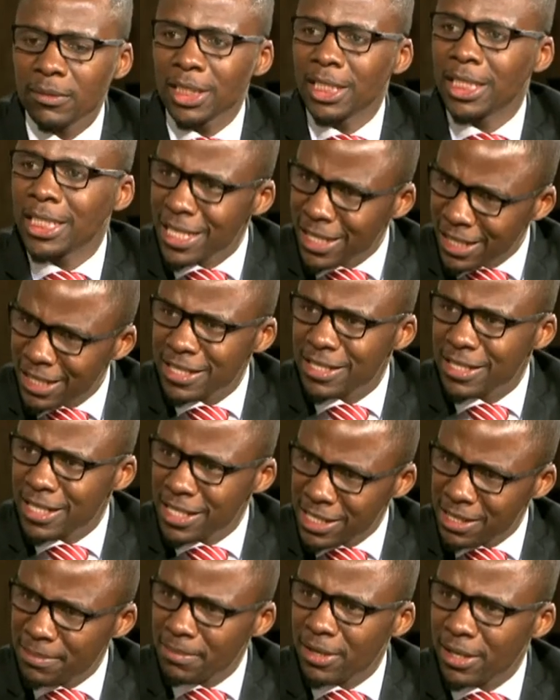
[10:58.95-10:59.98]
he
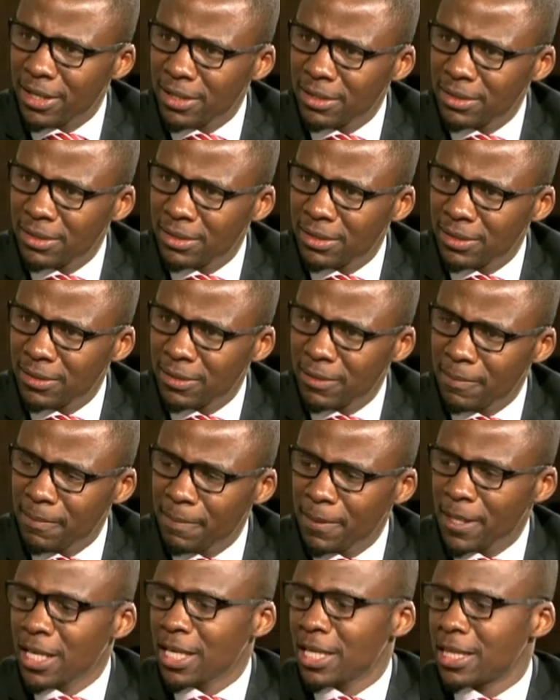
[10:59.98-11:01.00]
understands the brand,
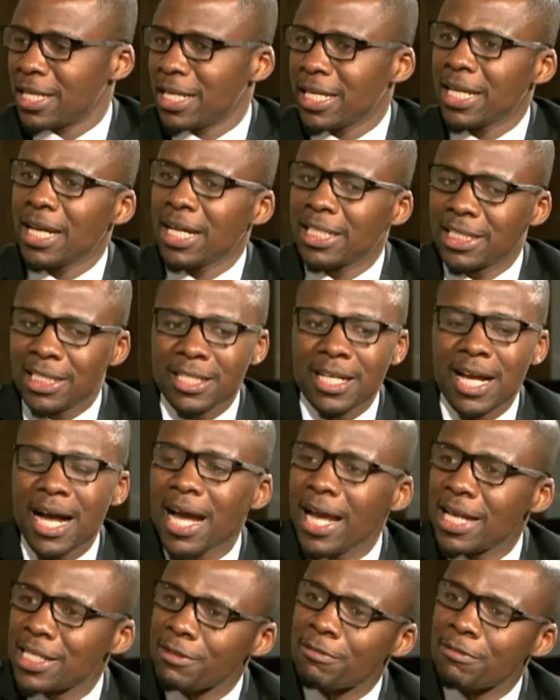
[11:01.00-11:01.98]
then he just hires